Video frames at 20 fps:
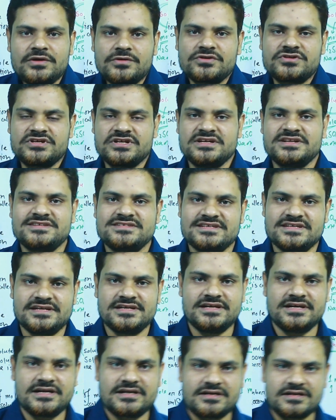question is
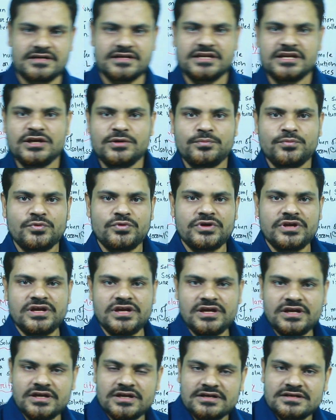here, if
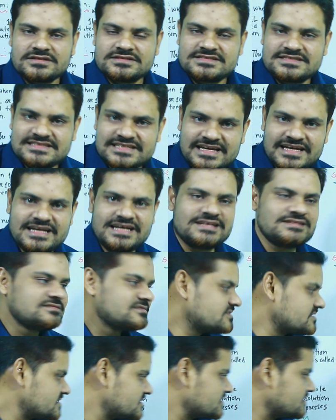we
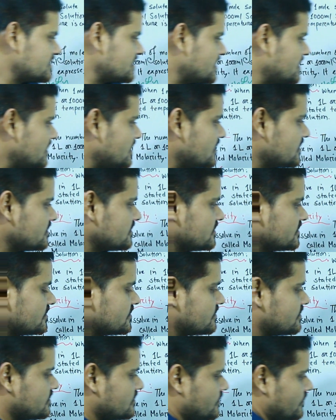change the
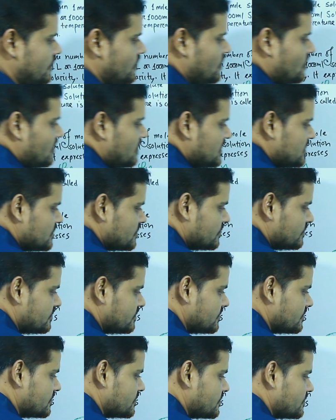
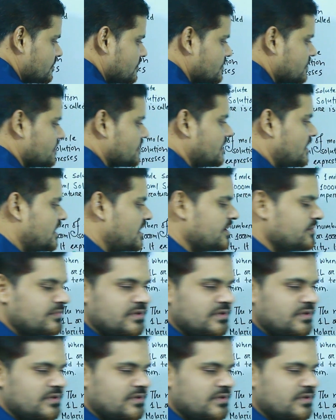volume, I